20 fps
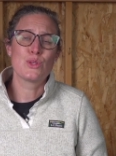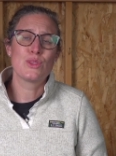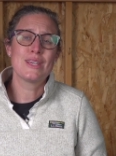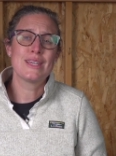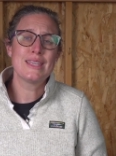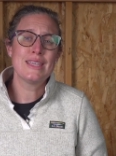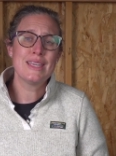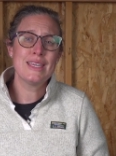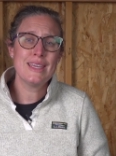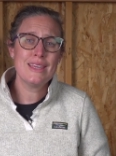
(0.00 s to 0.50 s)
the
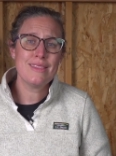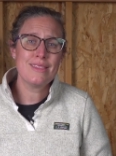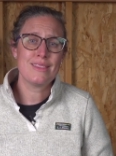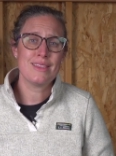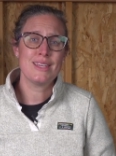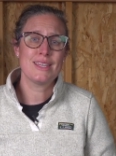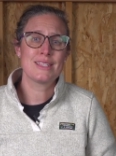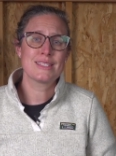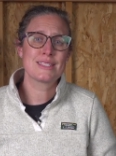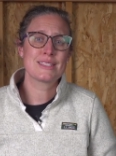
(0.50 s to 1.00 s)
key
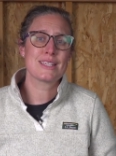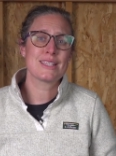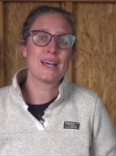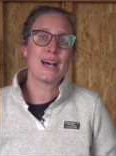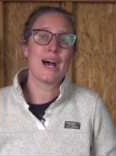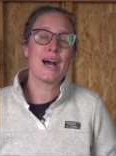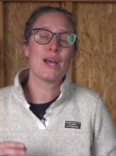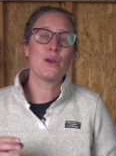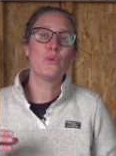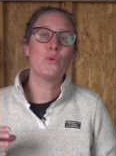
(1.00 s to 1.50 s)
things
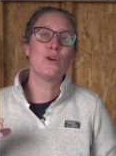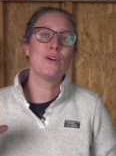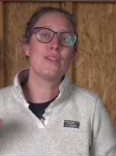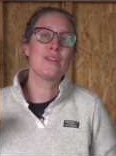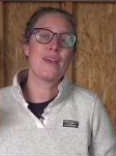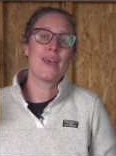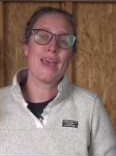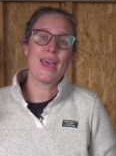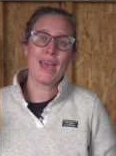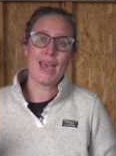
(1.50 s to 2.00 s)
I want
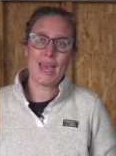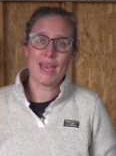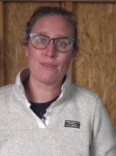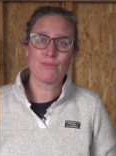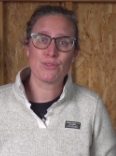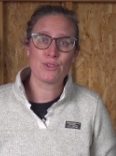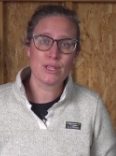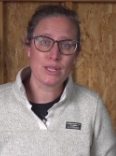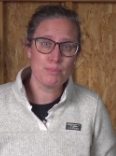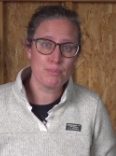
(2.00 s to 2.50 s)

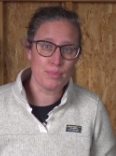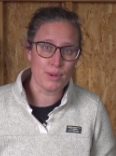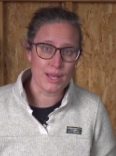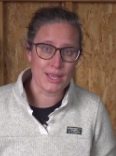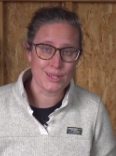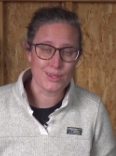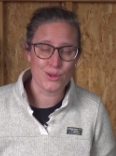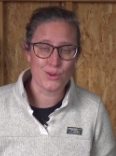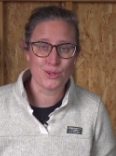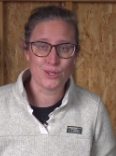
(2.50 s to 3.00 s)
every
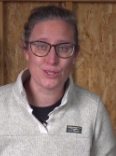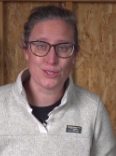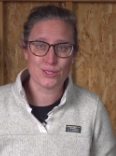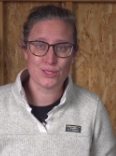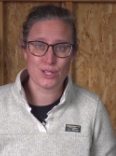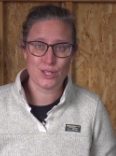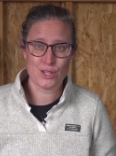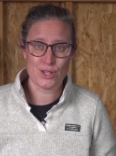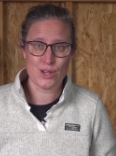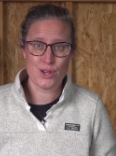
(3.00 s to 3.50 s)
bike owner
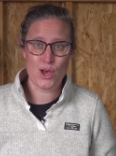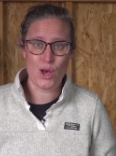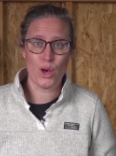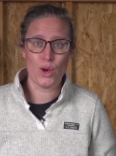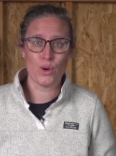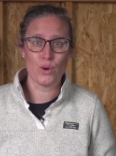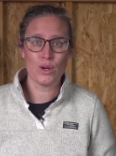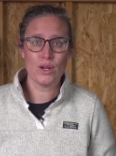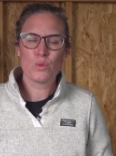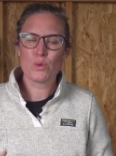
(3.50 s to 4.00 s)
to
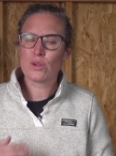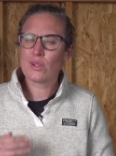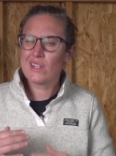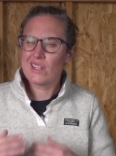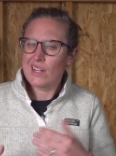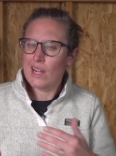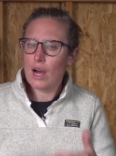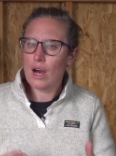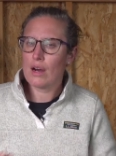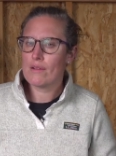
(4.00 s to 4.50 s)
know. We're going
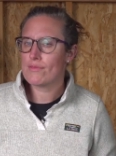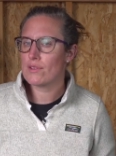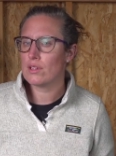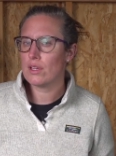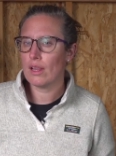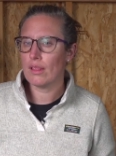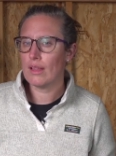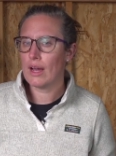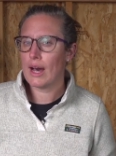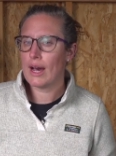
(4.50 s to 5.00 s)
to cover
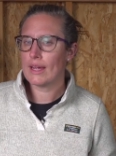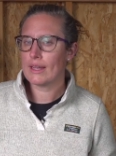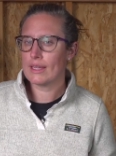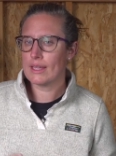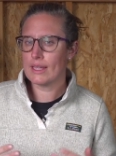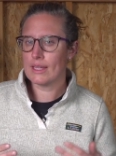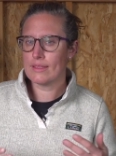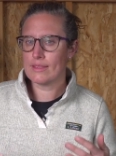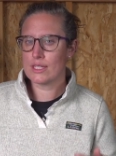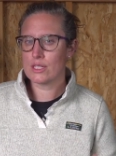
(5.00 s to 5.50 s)
a lot
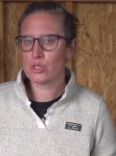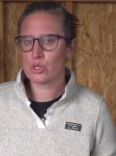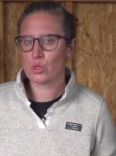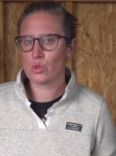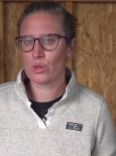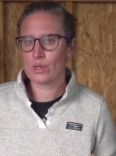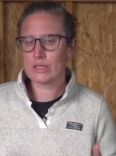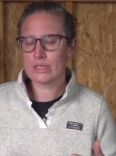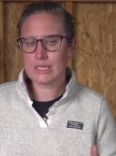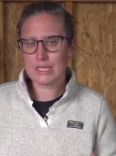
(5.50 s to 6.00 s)
in this
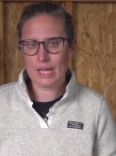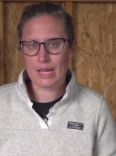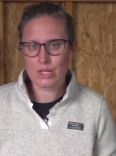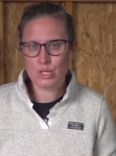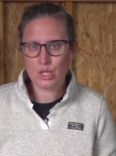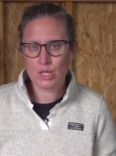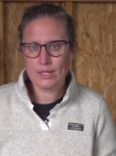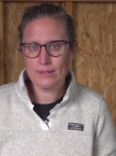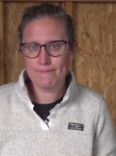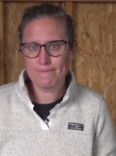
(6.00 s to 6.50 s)
short
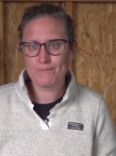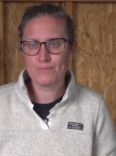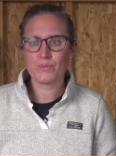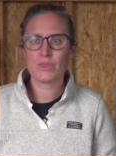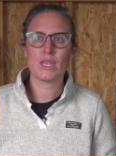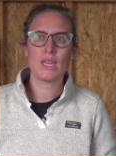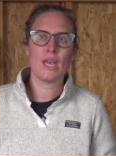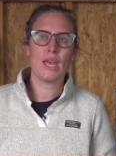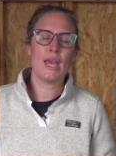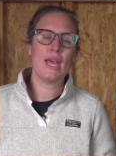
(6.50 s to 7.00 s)
session,
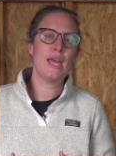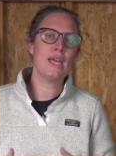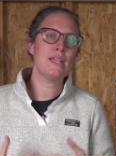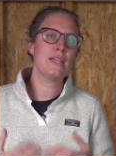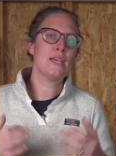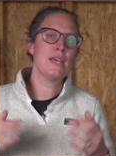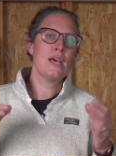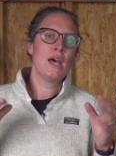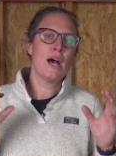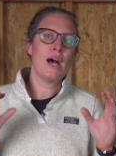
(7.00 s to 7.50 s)

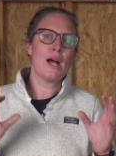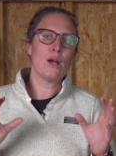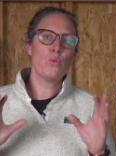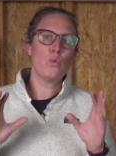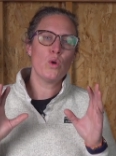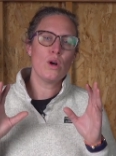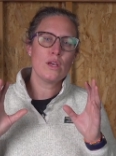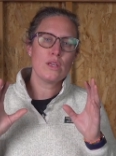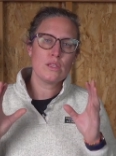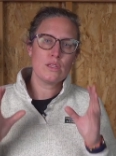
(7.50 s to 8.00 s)
and I
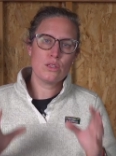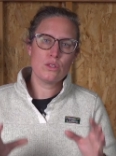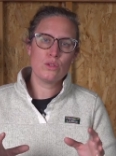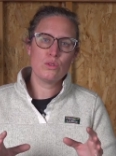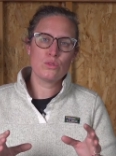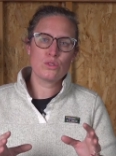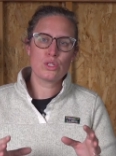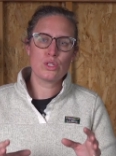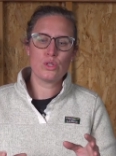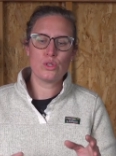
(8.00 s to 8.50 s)
want
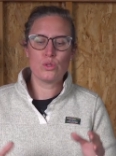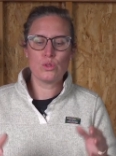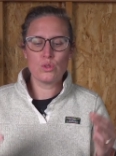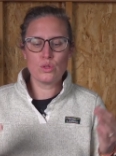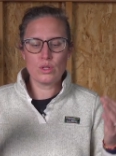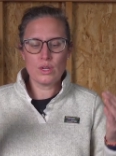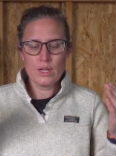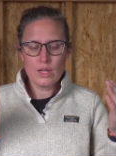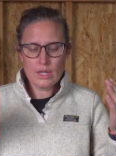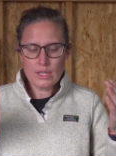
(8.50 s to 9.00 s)
you
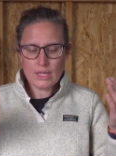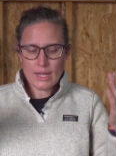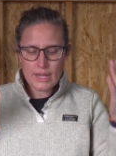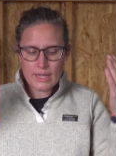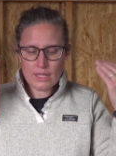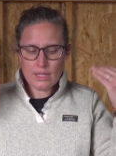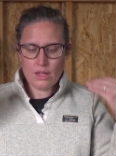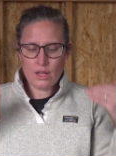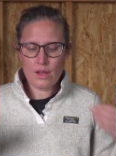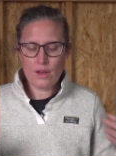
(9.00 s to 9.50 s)
to
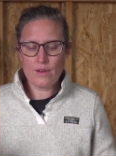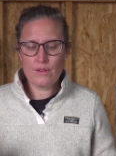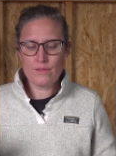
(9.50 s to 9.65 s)
kind of